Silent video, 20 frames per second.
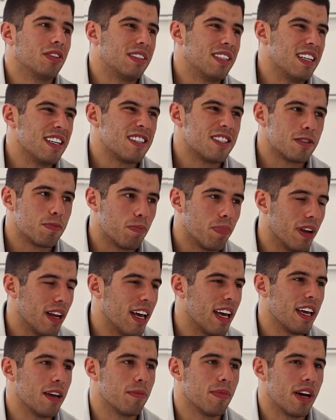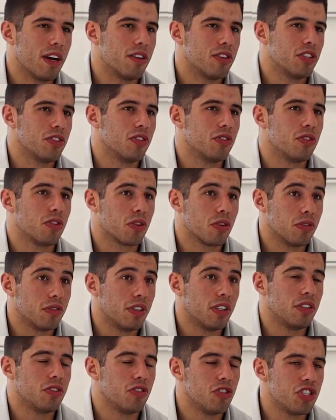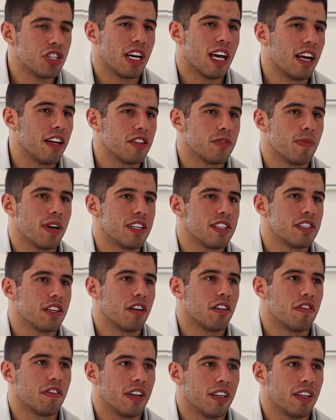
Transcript: display a better jiu-jitsu, to continue to challenge myself.